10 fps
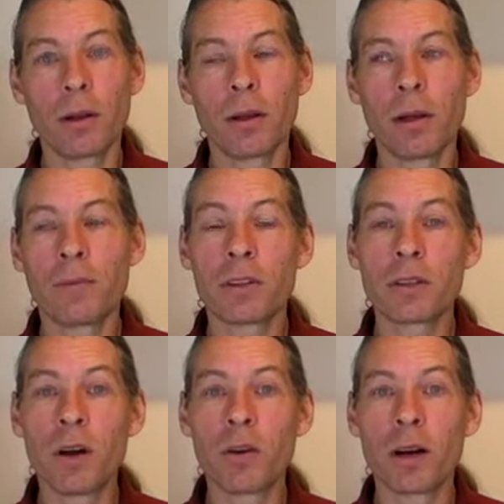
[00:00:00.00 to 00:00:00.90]
If the
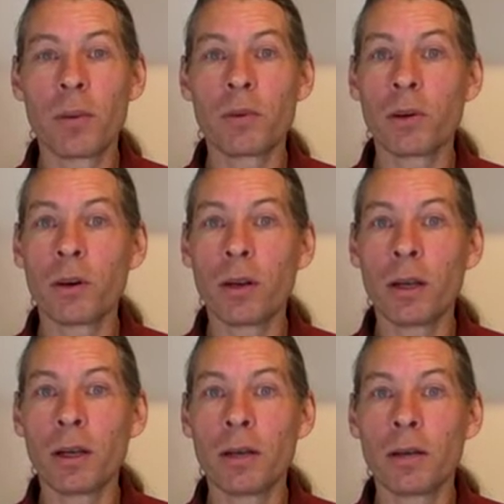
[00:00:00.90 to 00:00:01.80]
snow comes
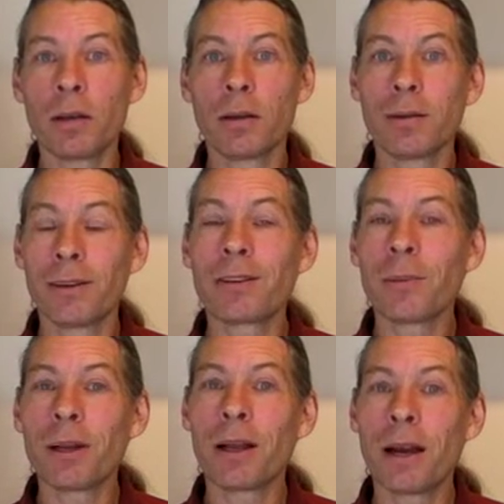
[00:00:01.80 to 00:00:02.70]
early, there's going
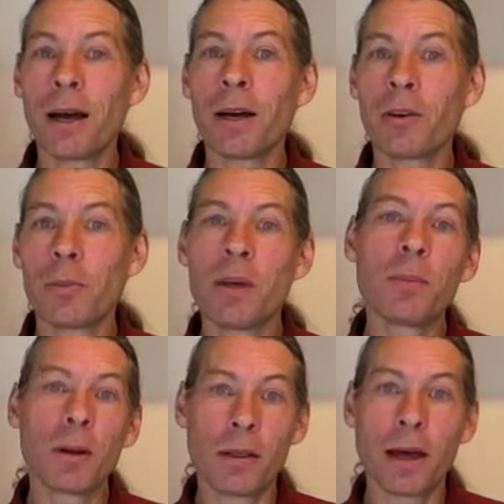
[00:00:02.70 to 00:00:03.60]
to be a lot of hungry
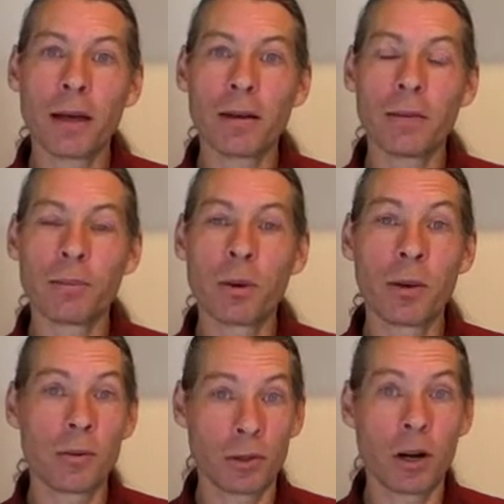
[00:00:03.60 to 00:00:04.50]
people in that
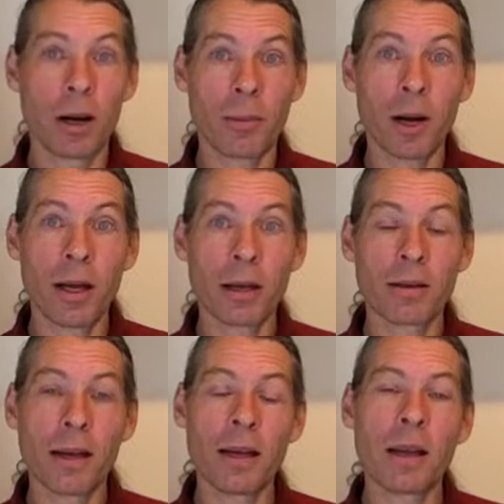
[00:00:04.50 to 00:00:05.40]
primitive tribe, right? Because
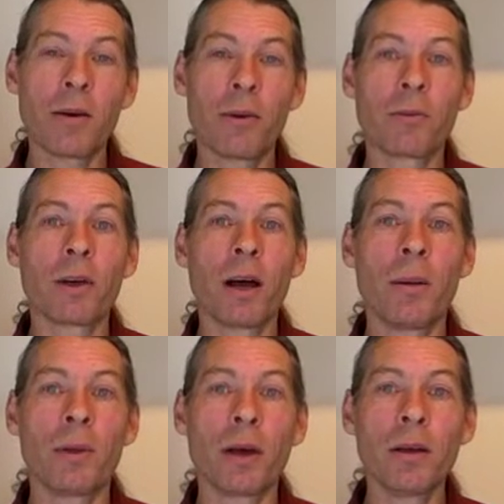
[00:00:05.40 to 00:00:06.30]
they didn't have enough
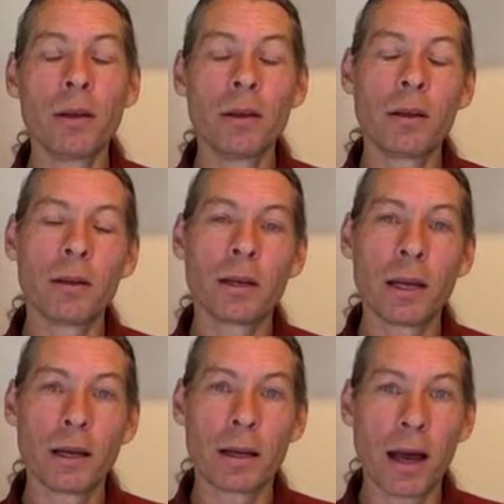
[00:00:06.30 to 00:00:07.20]
time to
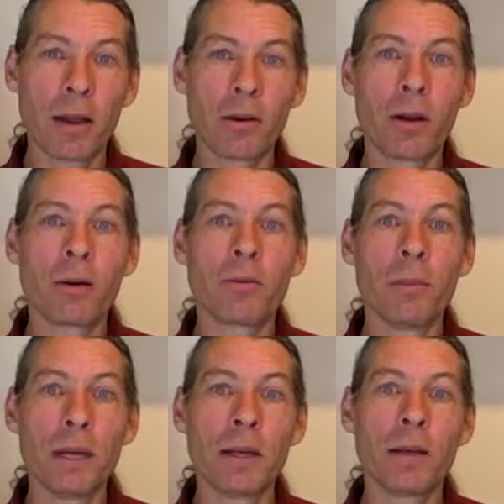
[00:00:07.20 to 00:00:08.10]
get it, gather enough
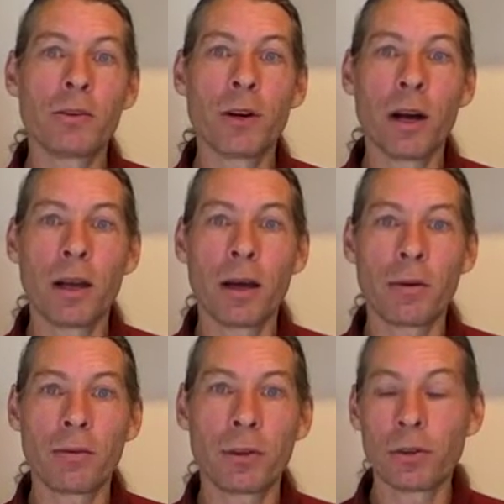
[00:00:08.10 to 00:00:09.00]
meat and dry
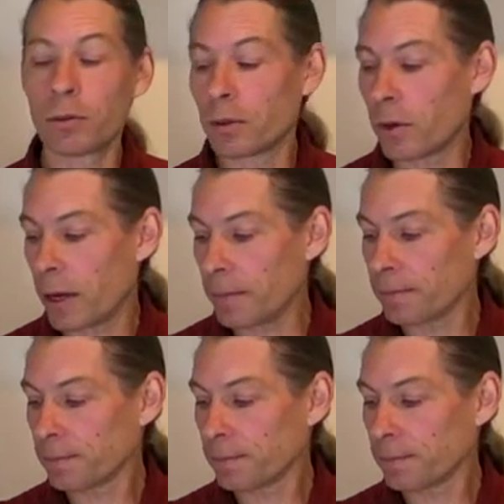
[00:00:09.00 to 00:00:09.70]
enough fruit, okay?